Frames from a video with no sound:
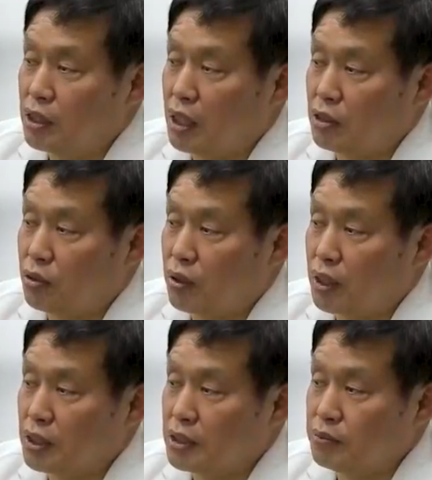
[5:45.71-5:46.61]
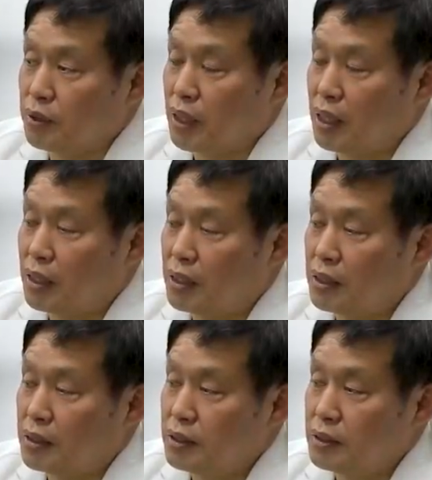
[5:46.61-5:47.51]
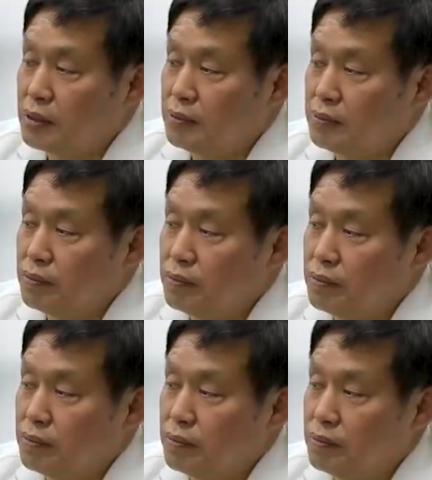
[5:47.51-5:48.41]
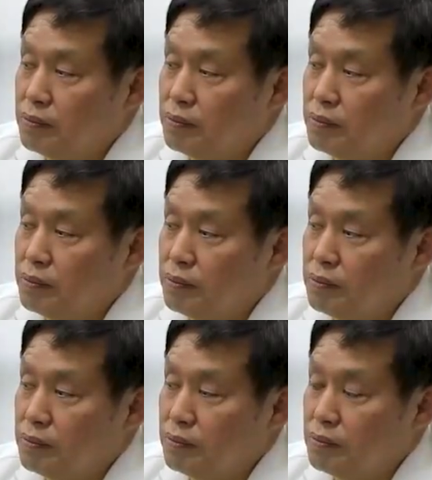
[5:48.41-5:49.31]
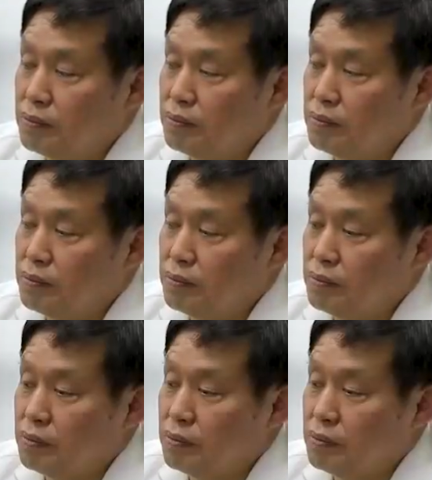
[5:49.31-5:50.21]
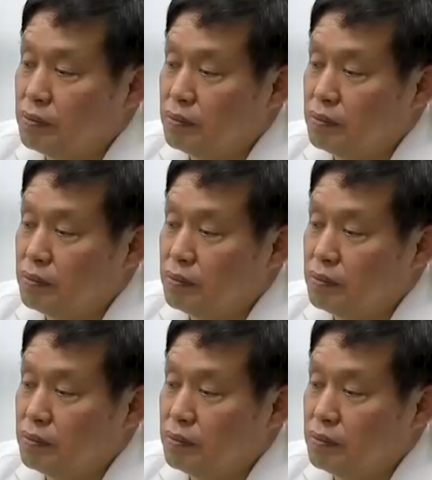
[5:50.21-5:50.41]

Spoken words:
No one is speaking in this clip.